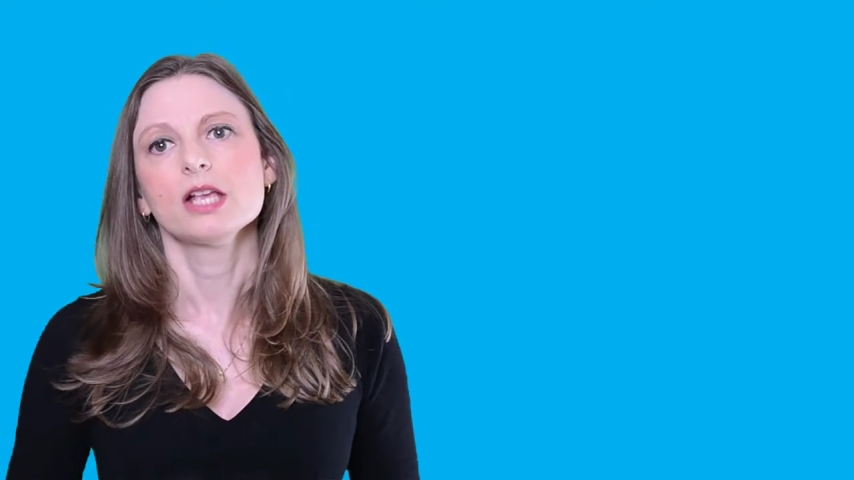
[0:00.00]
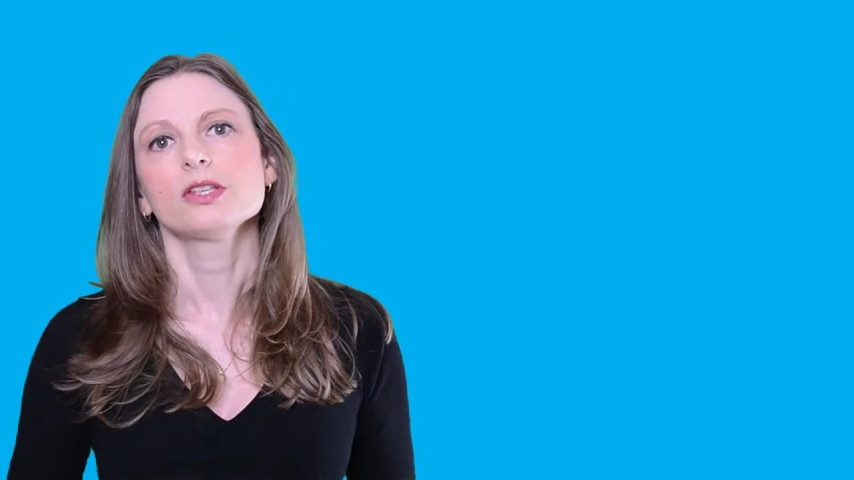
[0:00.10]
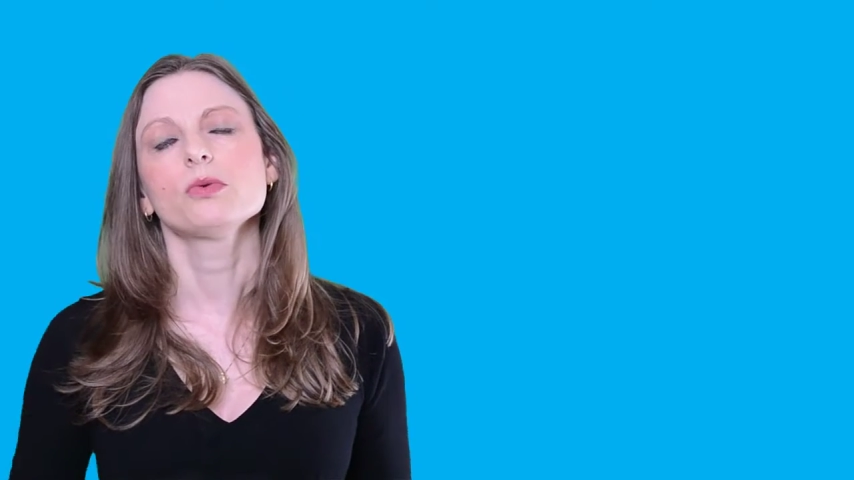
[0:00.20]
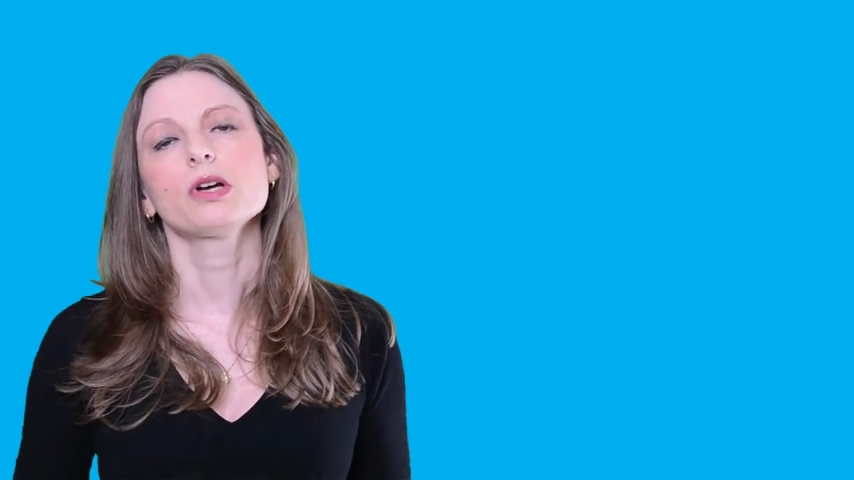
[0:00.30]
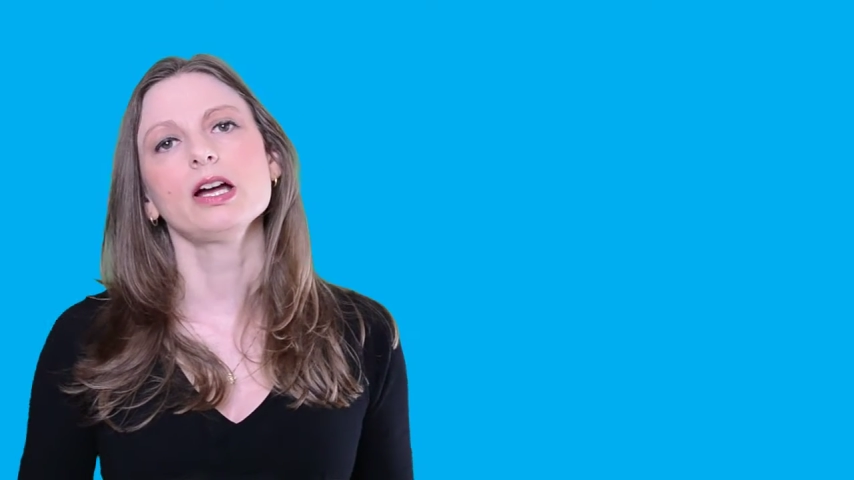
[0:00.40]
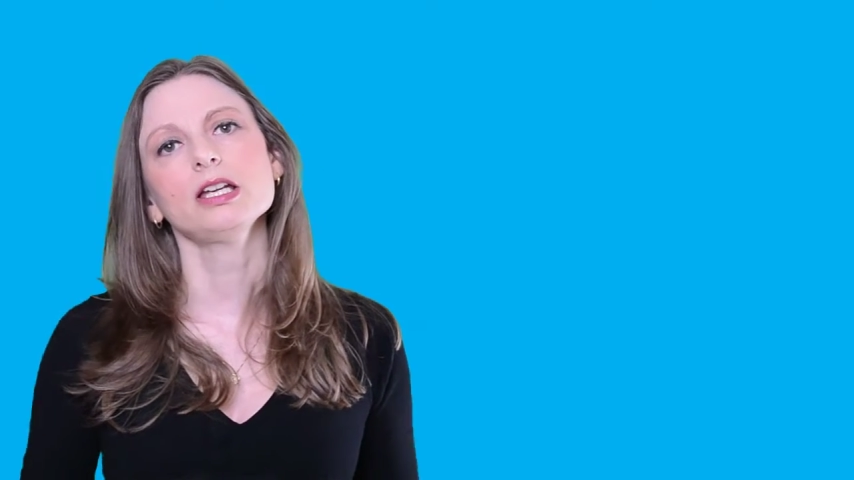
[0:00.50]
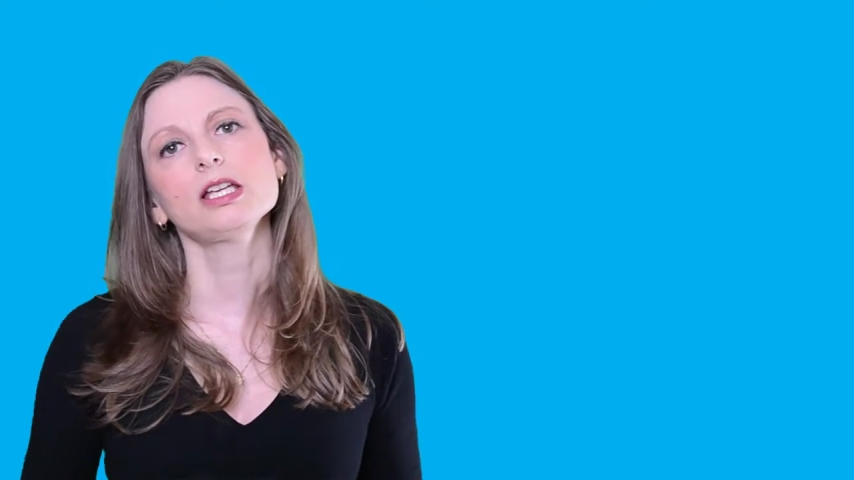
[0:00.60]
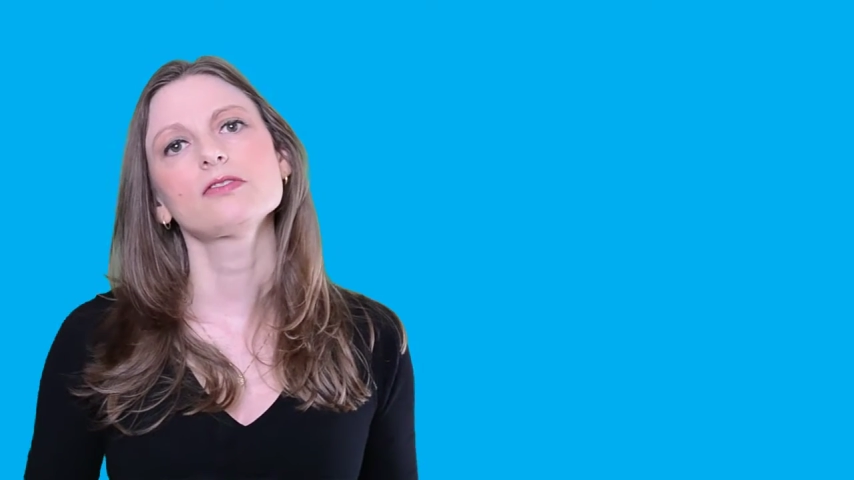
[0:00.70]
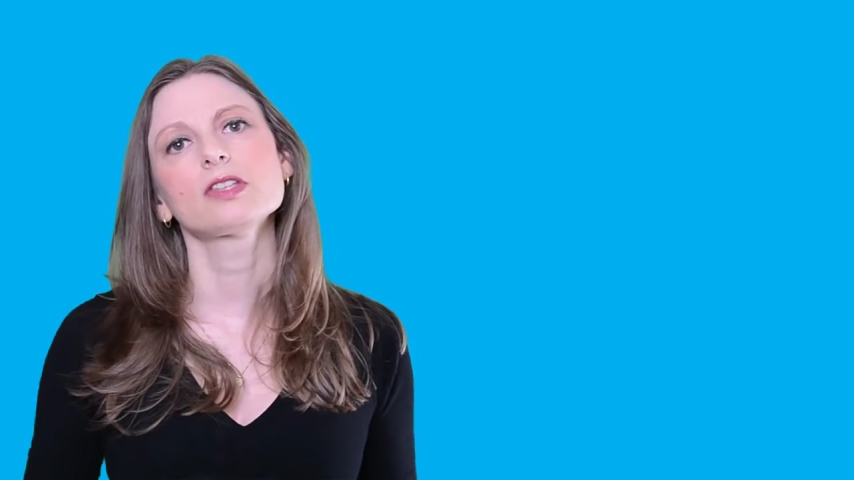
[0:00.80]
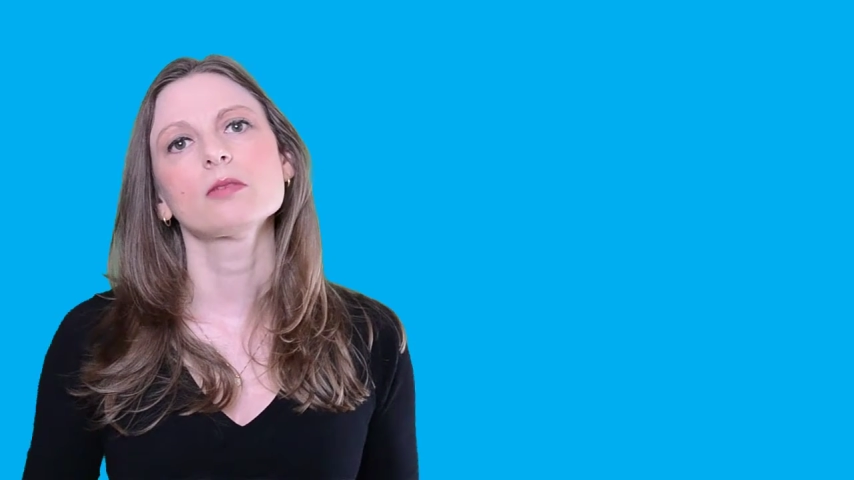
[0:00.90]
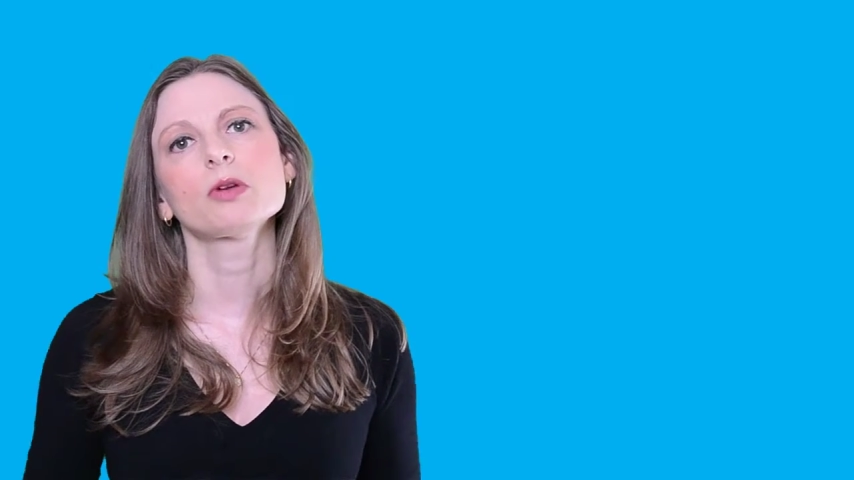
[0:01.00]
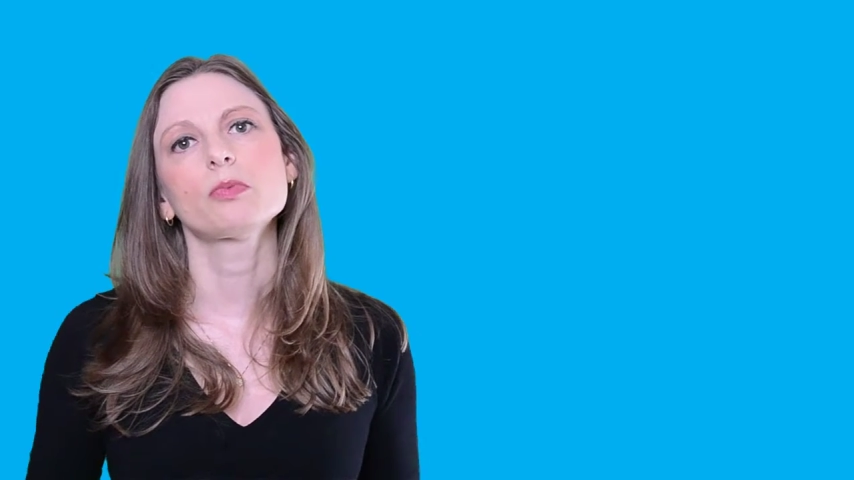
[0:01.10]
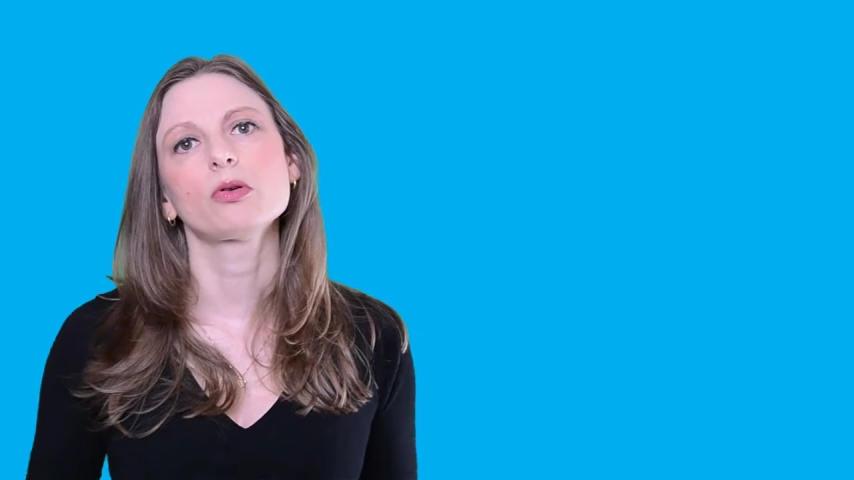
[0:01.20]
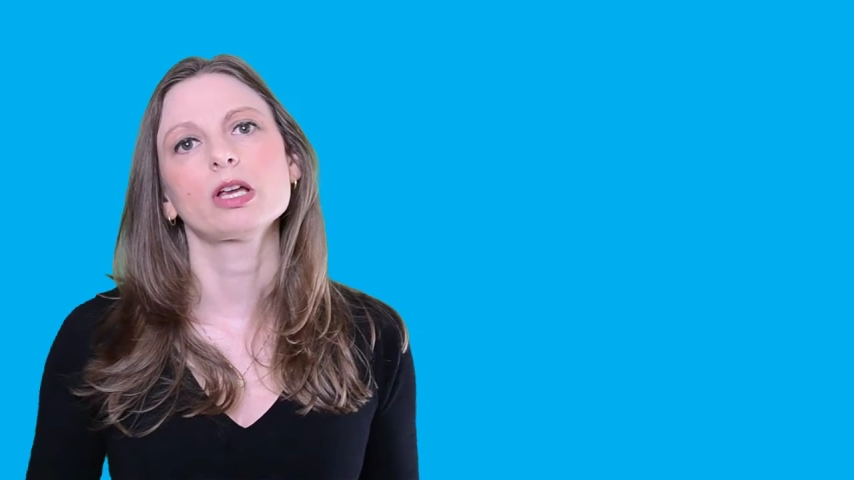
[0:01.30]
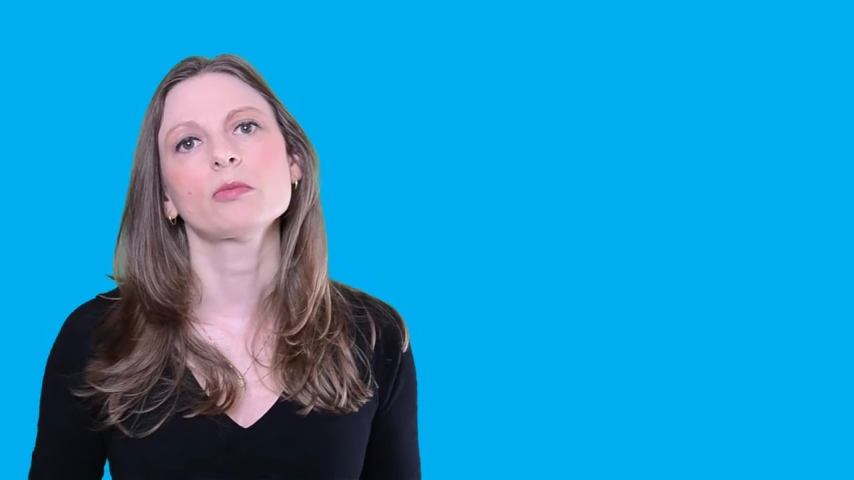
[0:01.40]
So it kind of gives them a
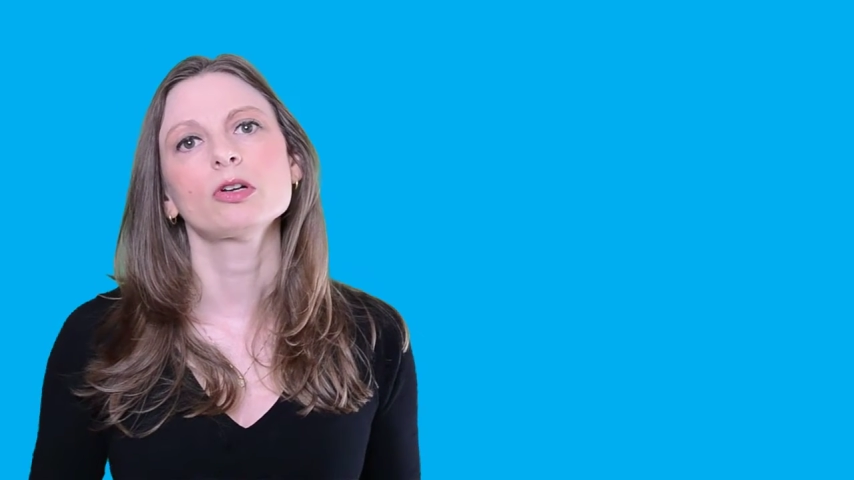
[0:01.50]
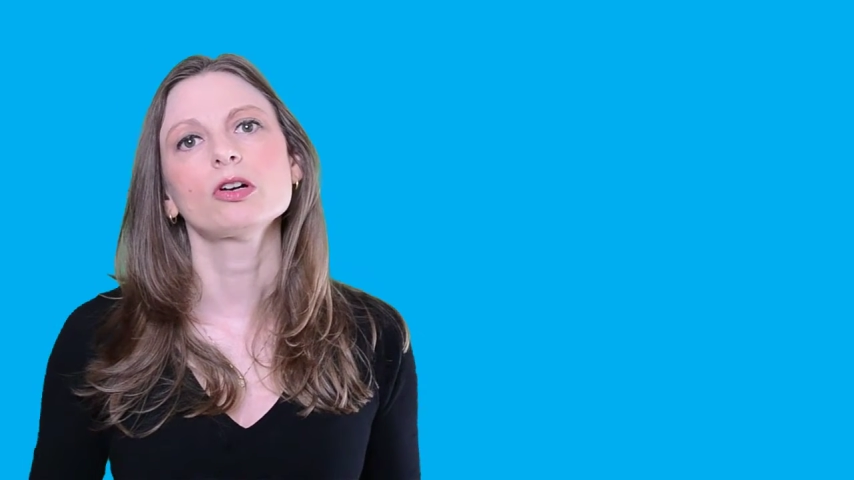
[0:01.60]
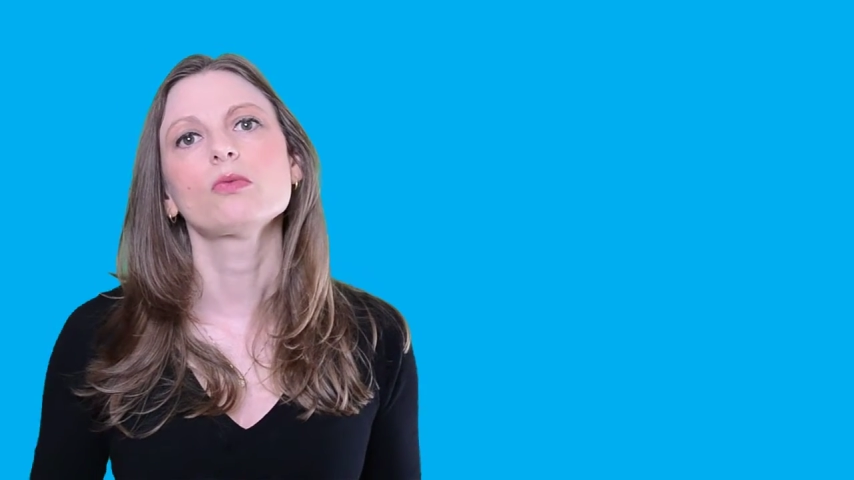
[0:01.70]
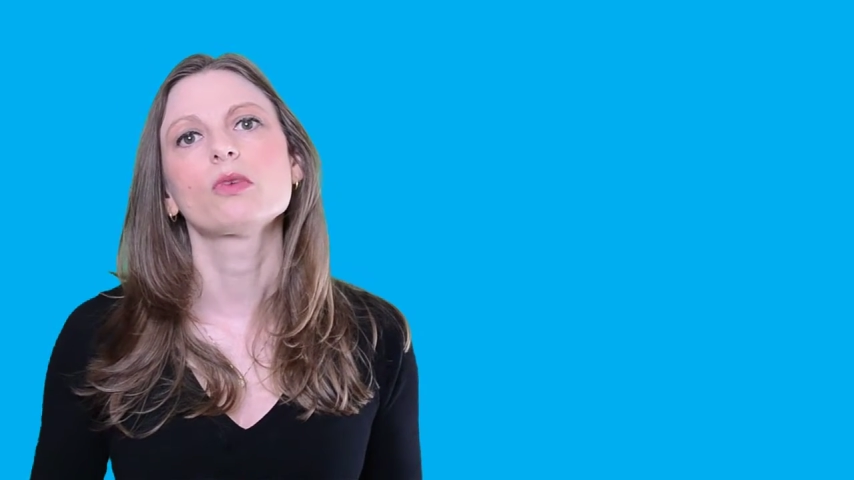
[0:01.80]
parameter